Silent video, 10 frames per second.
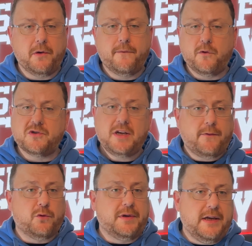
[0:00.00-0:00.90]
for
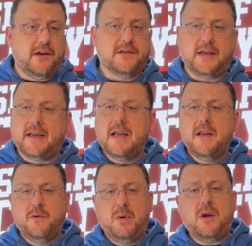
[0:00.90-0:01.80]
several years. Like
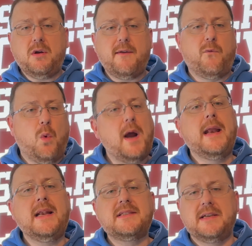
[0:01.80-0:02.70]
we heard of one
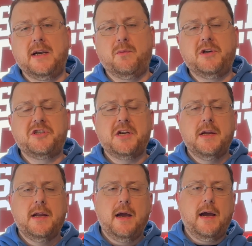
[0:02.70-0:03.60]
incident which
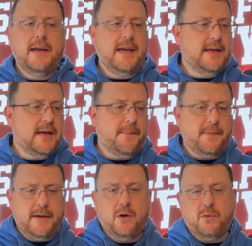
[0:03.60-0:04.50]
uh, he ended up,
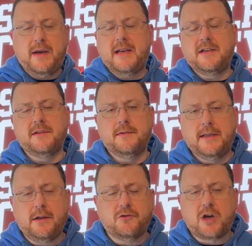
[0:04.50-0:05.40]
you know, running into
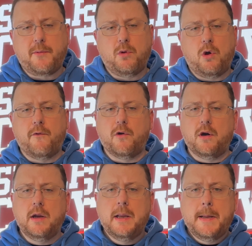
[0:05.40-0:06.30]
legal trouble
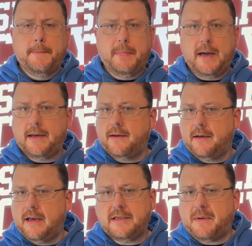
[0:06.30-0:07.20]
over, but
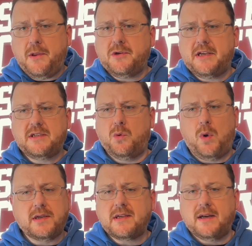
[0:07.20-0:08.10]
his mother says it
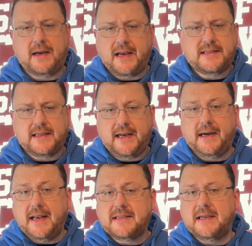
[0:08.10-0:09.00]
wasn't an isolated
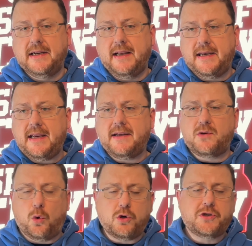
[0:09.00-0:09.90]
incident that he had
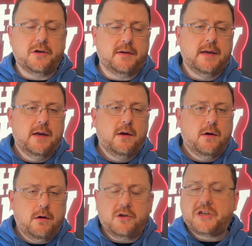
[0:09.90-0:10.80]
tortured
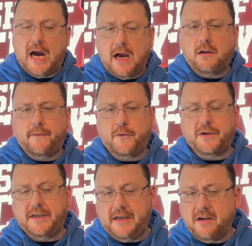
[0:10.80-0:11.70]
her child for
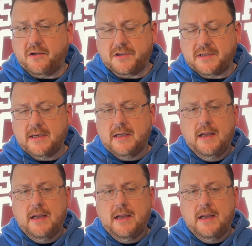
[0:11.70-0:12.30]
years.